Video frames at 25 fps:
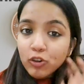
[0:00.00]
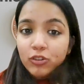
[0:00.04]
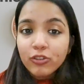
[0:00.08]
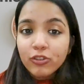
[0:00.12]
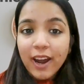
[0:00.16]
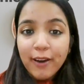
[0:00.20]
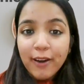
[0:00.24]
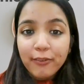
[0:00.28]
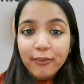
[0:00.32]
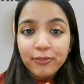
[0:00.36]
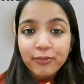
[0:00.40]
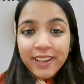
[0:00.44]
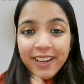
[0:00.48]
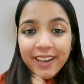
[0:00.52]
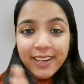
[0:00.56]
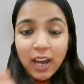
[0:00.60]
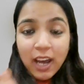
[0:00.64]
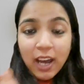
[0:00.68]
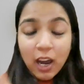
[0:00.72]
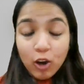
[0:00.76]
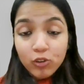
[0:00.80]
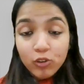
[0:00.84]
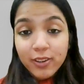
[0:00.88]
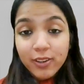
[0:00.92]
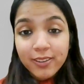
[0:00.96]
drafted,
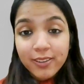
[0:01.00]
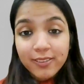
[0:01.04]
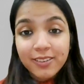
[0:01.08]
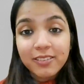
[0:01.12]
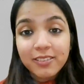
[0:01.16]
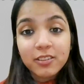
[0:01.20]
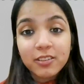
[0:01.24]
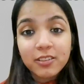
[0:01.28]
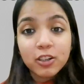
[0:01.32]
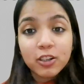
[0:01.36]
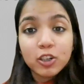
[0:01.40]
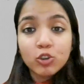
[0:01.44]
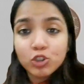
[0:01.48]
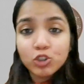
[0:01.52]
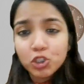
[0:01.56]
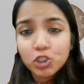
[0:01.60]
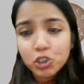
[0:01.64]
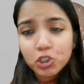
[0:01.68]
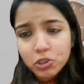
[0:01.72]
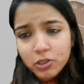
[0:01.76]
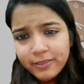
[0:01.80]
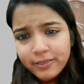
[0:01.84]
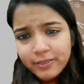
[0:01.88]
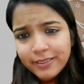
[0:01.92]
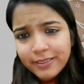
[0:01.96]
how this
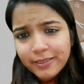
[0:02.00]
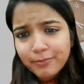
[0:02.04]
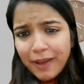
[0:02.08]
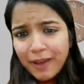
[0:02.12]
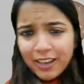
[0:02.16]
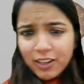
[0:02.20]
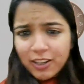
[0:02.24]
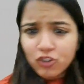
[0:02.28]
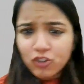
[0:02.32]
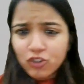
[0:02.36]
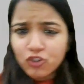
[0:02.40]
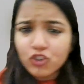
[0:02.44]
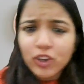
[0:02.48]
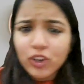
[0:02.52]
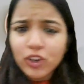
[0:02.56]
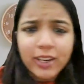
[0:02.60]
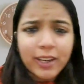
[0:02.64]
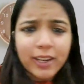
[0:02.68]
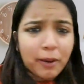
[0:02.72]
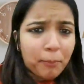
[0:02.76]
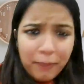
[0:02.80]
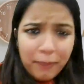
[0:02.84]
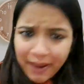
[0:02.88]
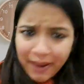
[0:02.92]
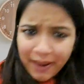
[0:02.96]
disclosures, balance sheet
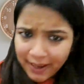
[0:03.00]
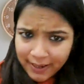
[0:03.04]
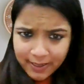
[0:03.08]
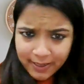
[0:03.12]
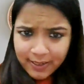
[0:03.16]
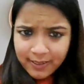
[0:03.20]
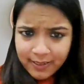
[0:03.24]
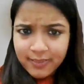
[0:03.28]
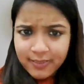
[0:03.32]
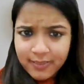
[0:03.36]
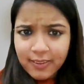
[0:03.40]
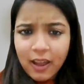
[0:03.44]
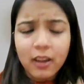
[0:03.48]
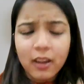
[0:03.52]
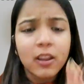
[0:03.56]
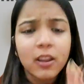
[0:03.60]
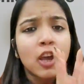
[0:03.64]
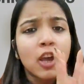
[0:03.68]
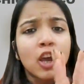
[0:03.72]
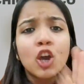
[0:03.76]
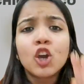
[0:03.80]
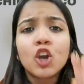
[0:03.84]
and P&L is done,